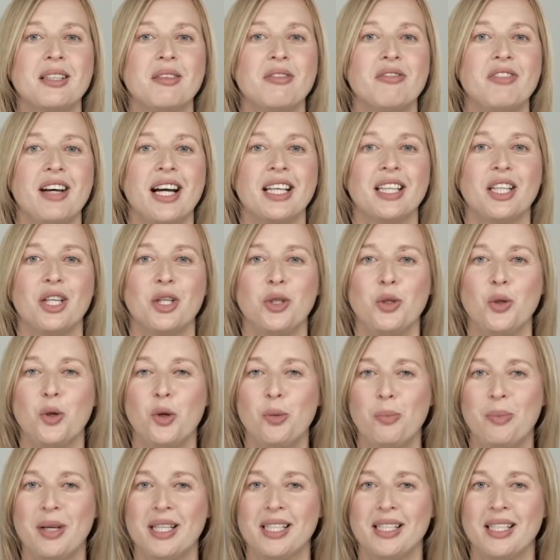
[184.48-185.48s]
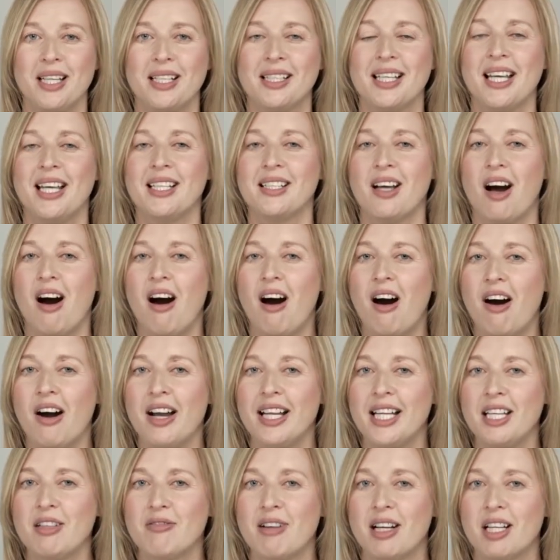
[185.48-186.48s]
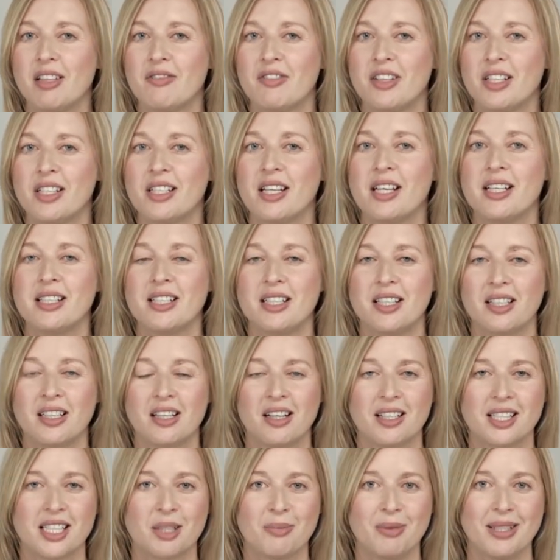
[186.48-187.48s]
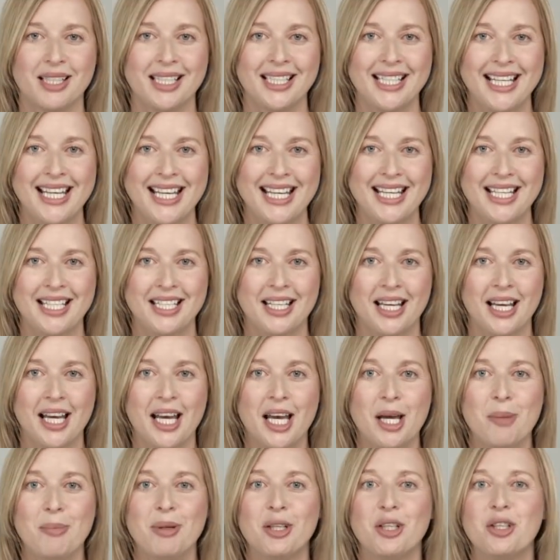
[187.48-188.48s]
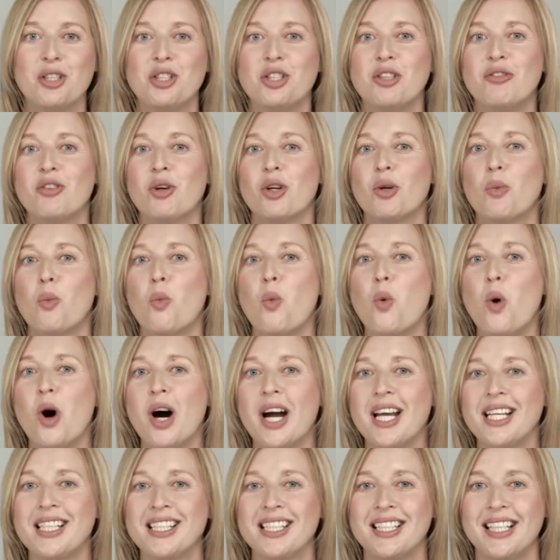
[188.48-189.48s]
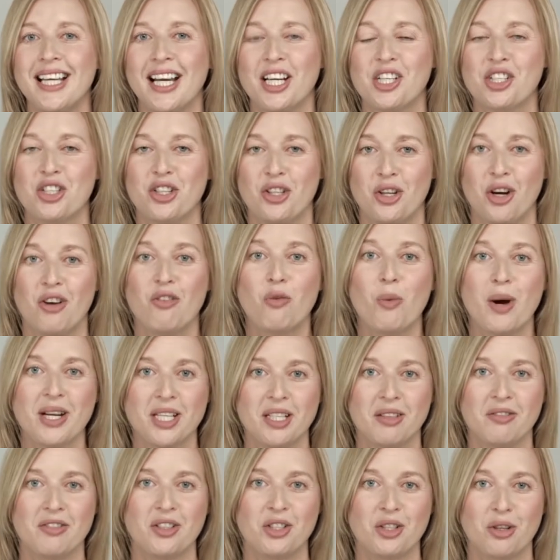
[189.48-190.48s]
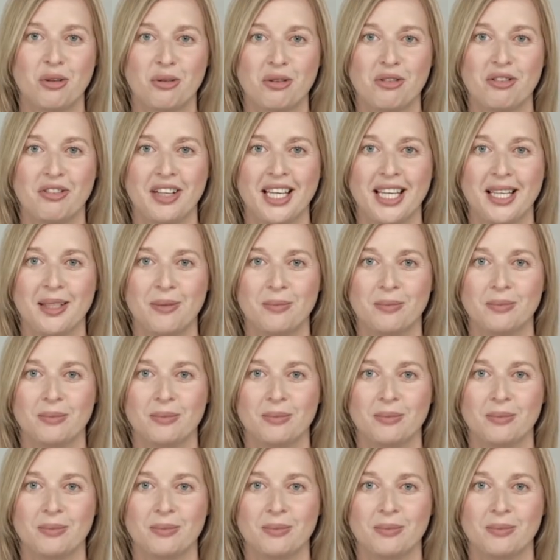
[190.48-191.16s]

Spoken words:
the fact that your business is highly relevant to the customer's need because you've got a wide selection of wedding photography.